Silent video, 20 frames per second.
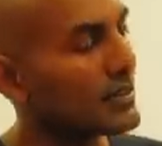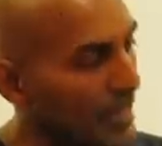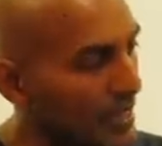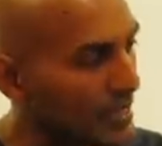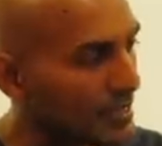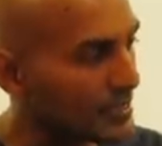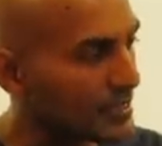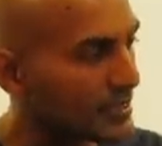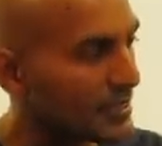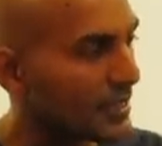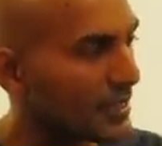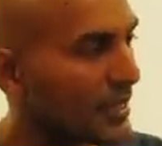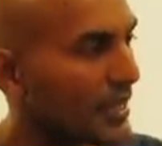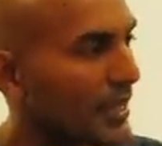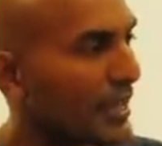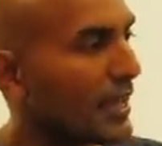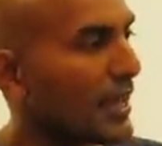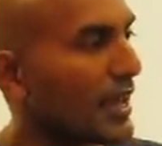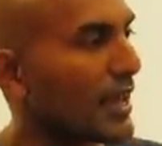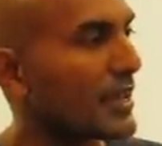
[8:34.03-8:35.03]
taste,
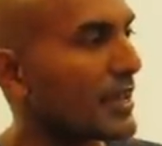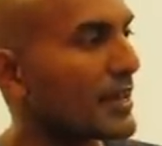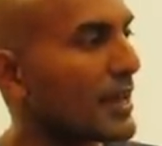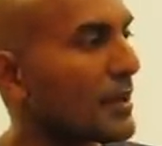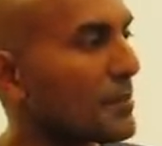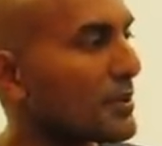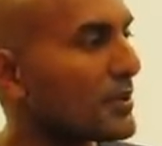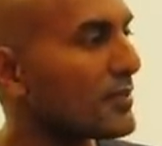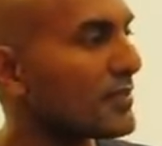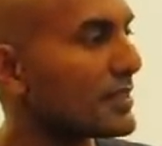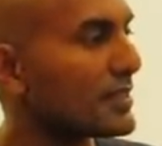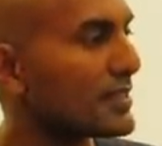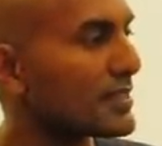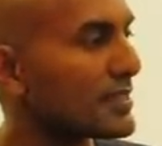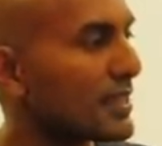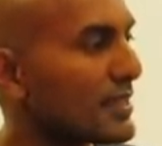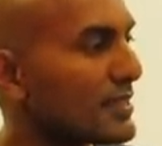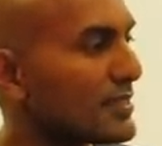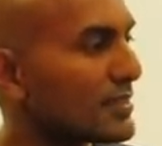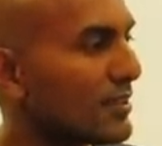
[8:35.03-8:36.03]
and happy with the
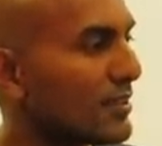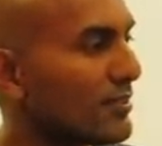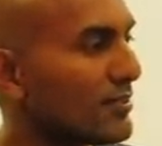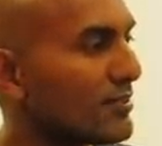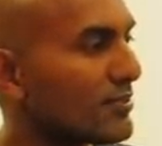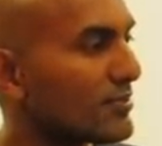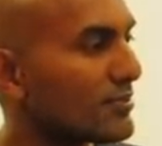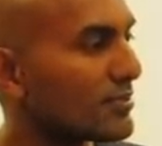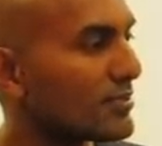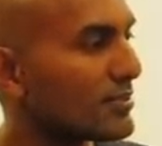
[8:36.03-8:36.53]
sense of